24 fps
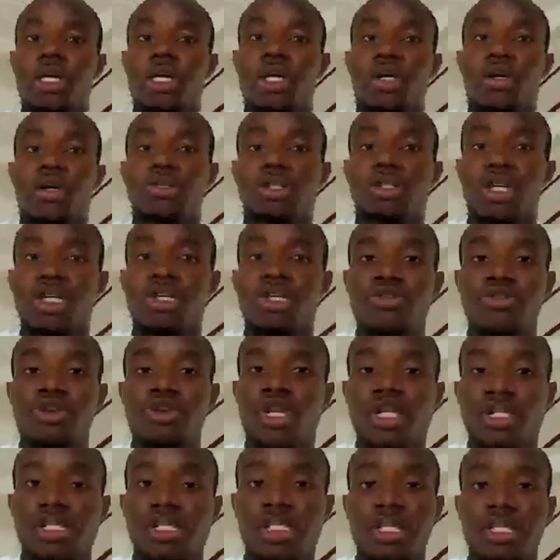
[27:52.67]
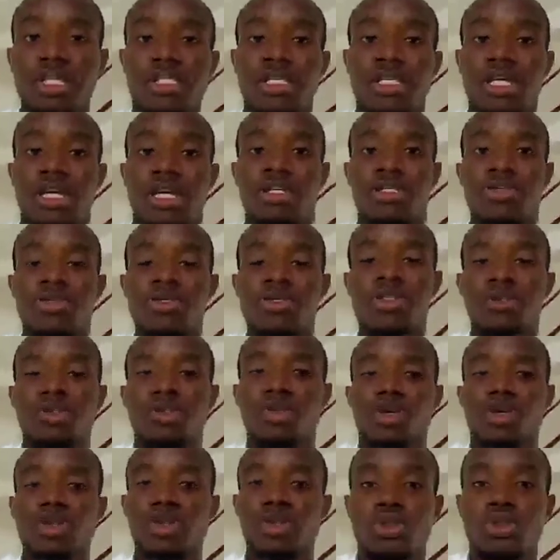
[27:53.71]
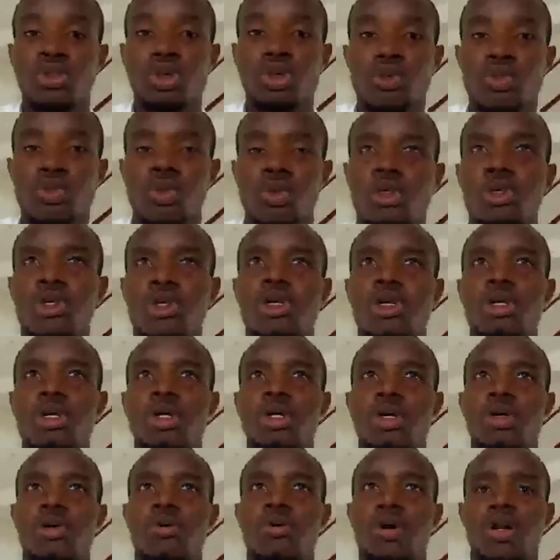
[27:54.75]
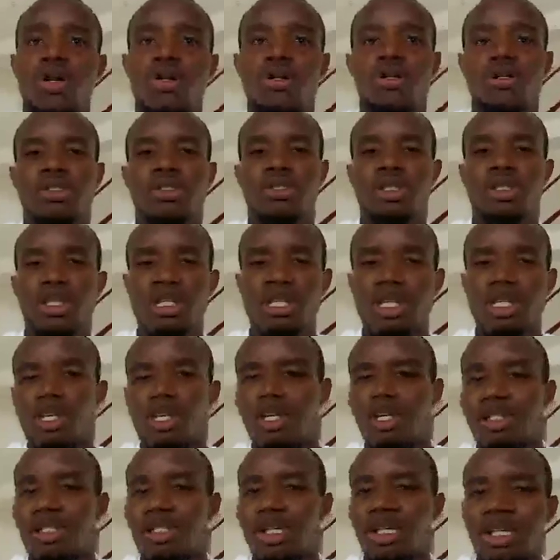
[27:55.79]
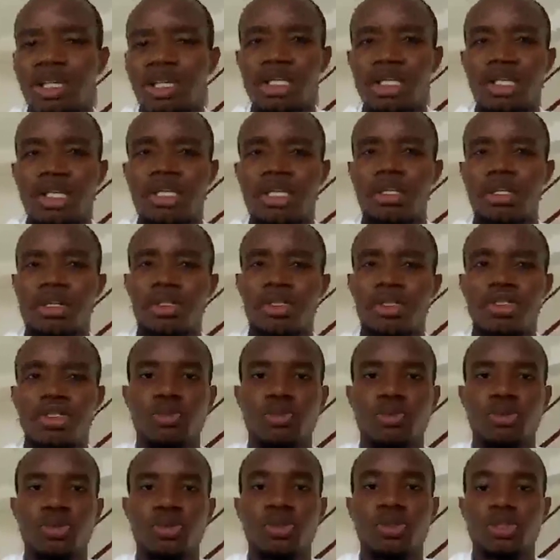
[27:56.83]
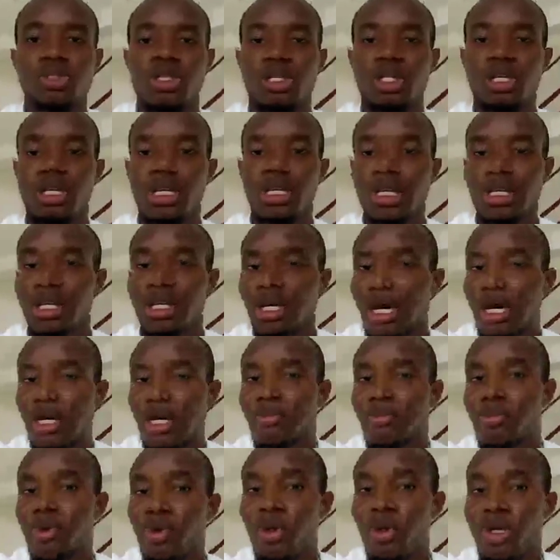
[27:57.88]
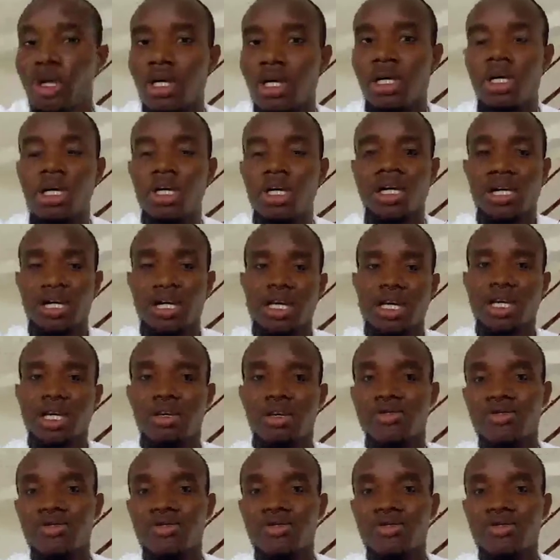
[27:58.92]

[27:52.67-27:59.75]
concerning real estate and you need to talk to someone, why not just click on the link on this post and book a